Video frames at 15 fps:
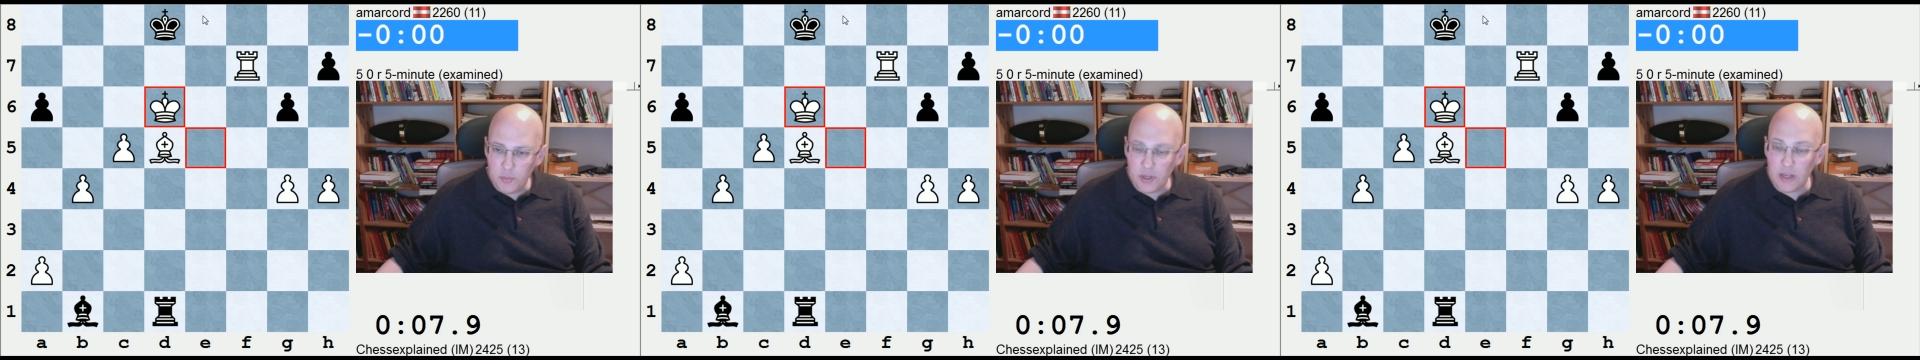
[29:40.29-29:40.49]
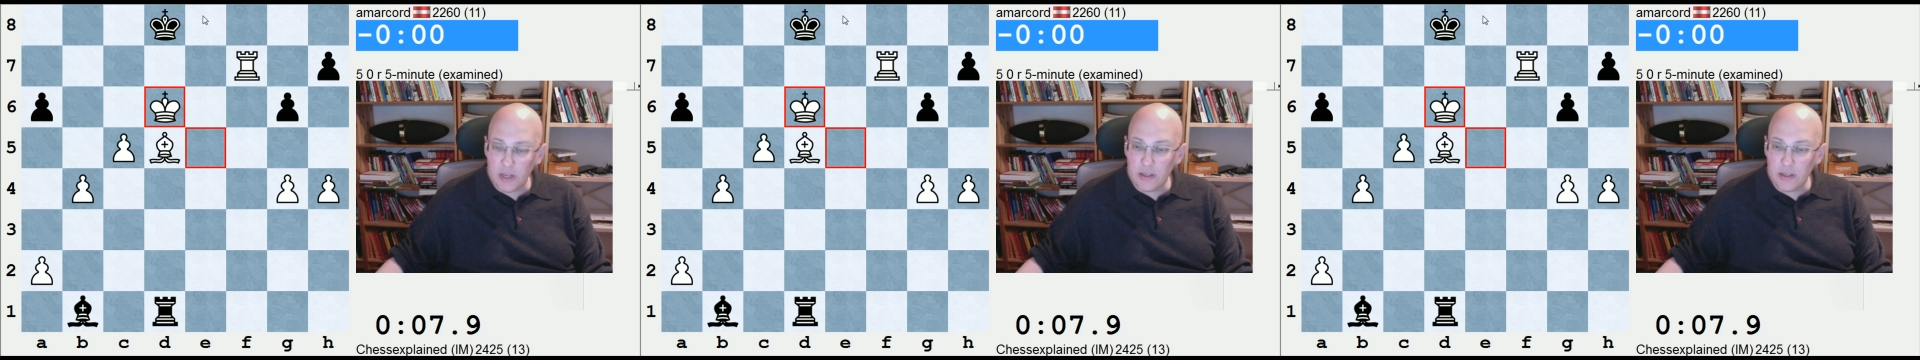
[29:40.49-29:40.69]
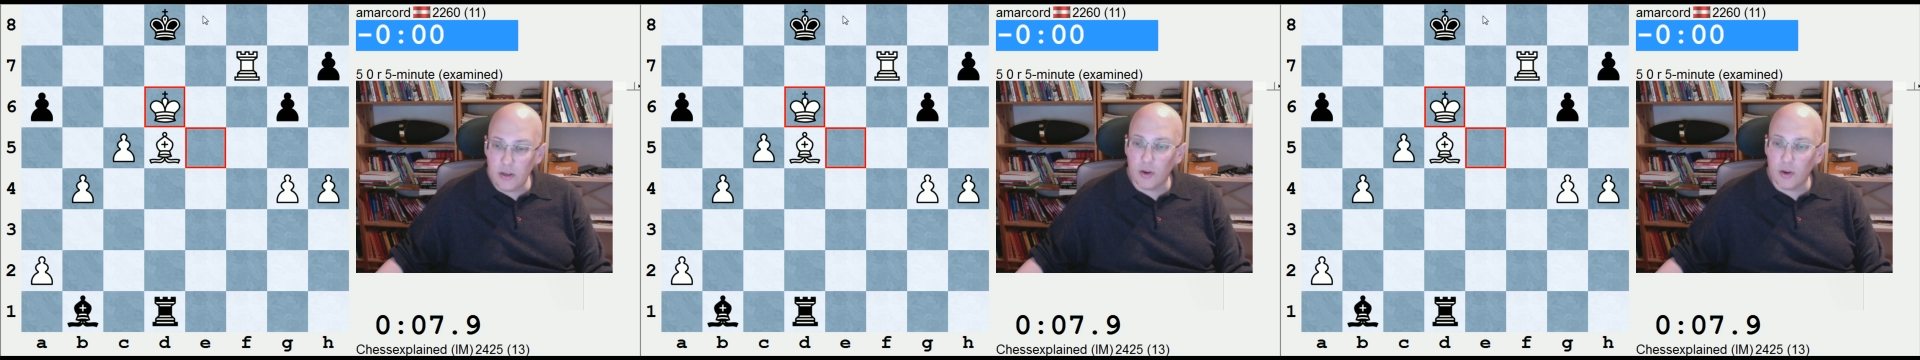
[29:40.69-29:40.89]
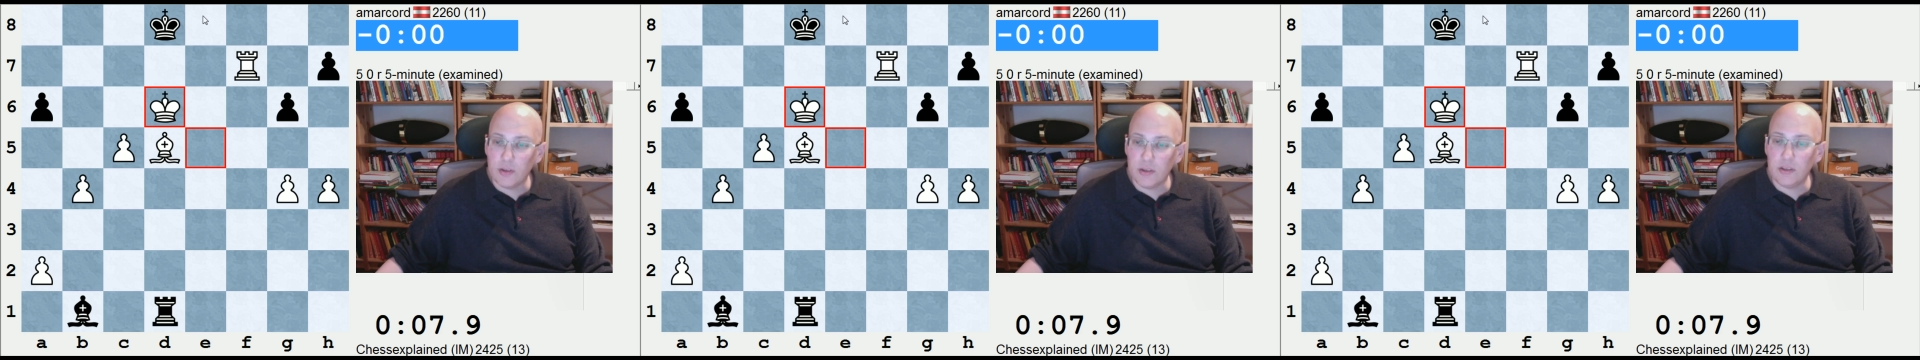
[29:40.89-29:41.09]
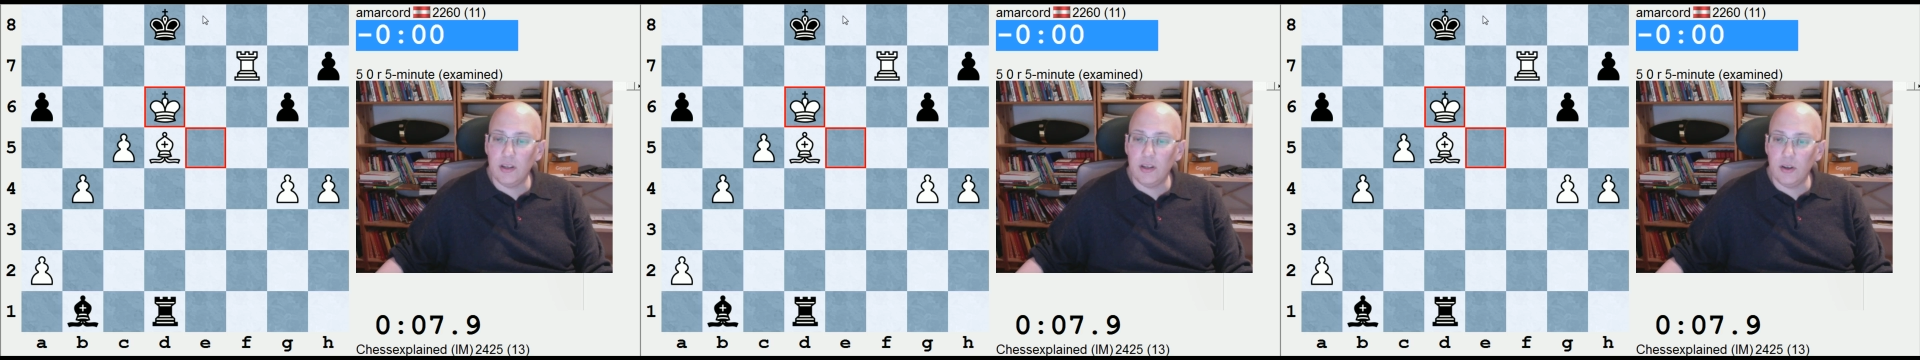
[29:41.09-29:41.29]
but it did
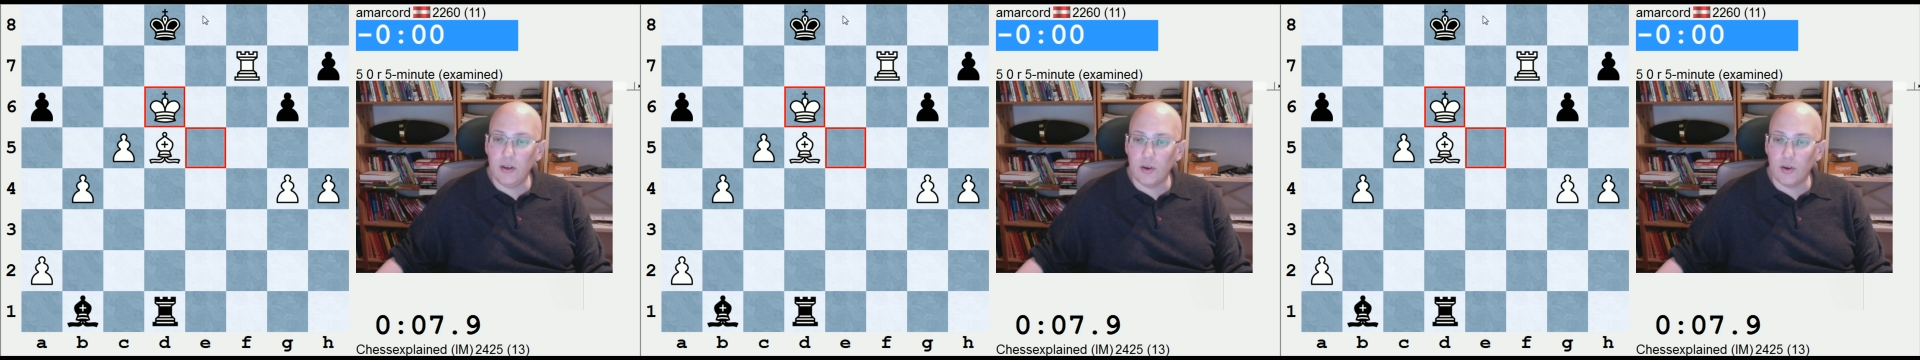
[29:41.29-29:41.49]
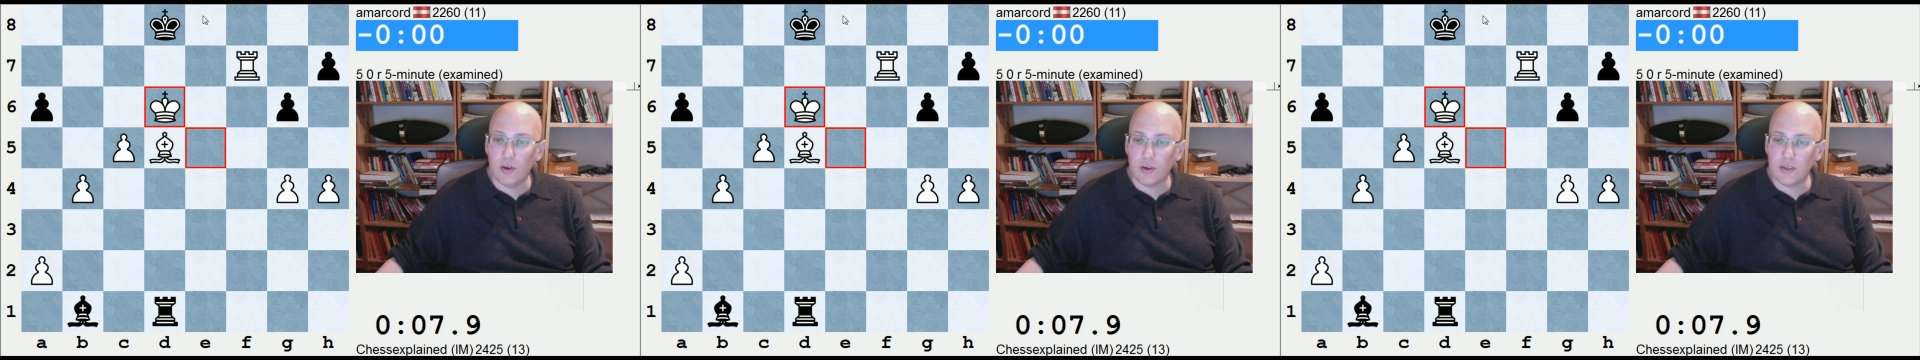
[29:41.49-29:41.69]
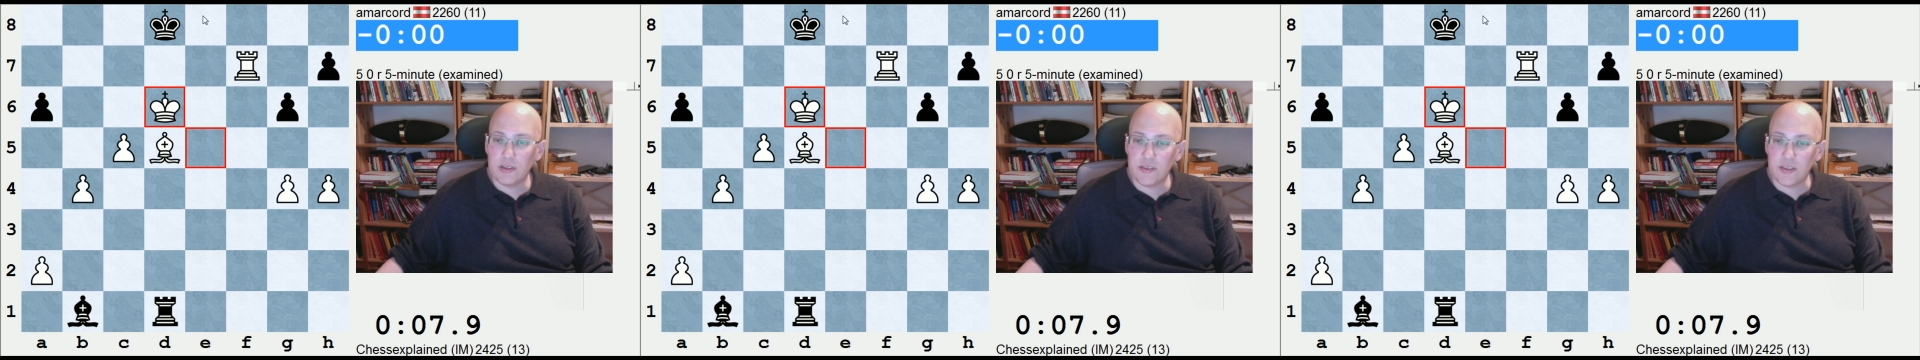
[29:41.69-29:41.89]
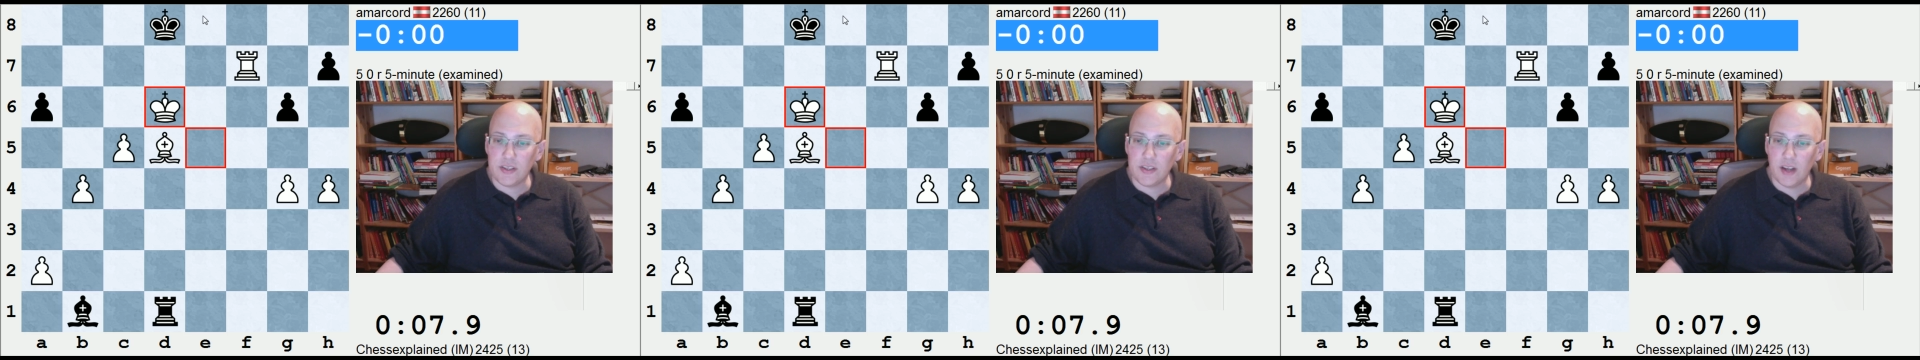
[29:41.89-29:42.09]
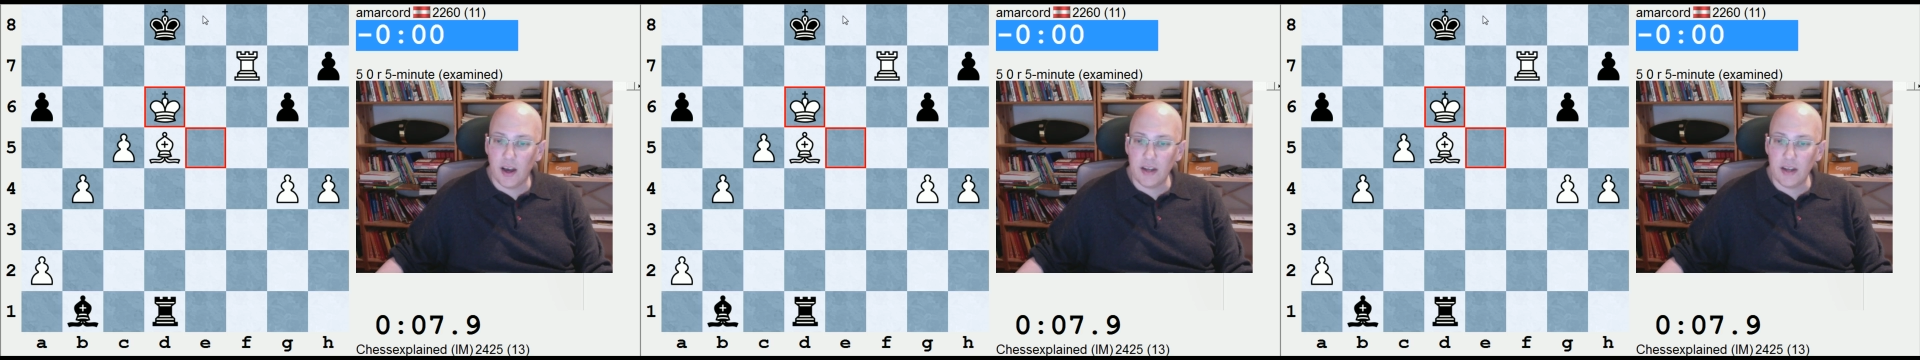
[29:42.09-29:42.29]
not
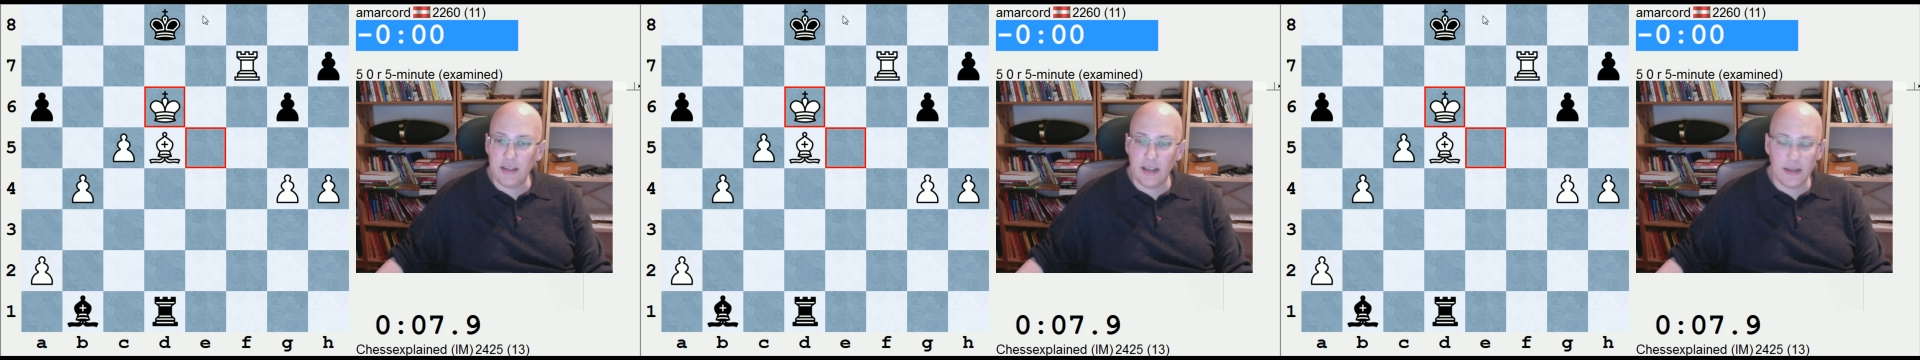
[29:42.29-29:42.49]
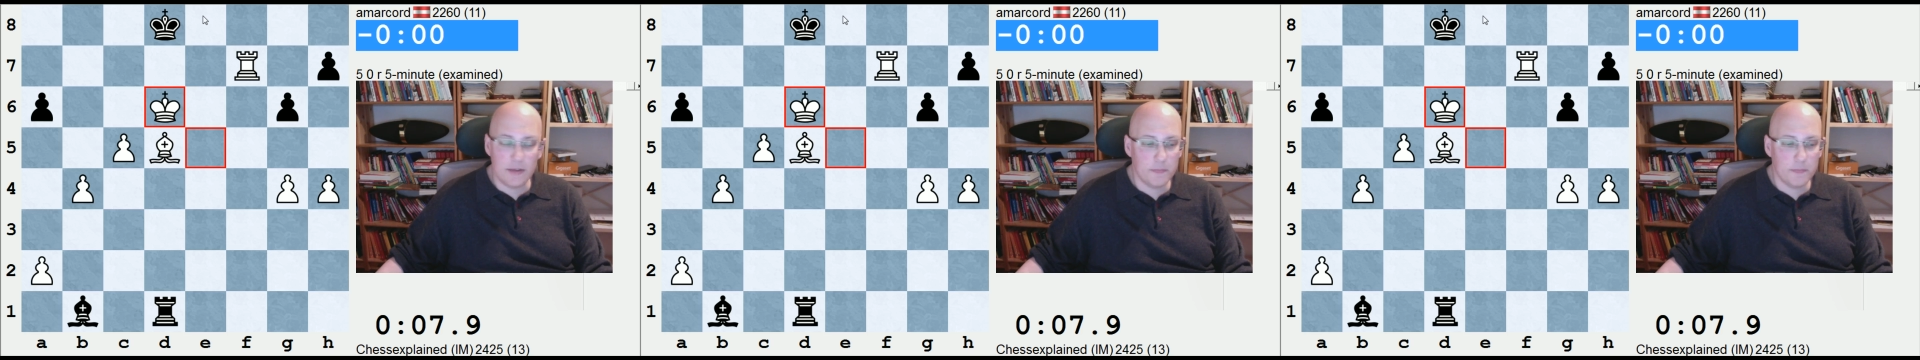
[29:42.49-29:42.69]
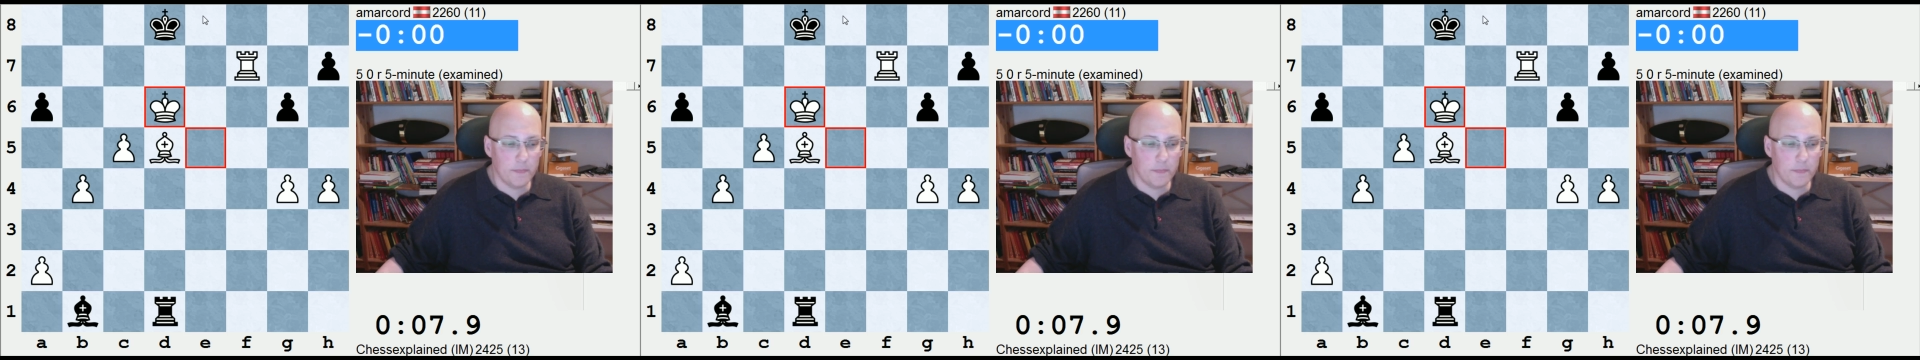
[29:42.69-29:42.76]
start yet.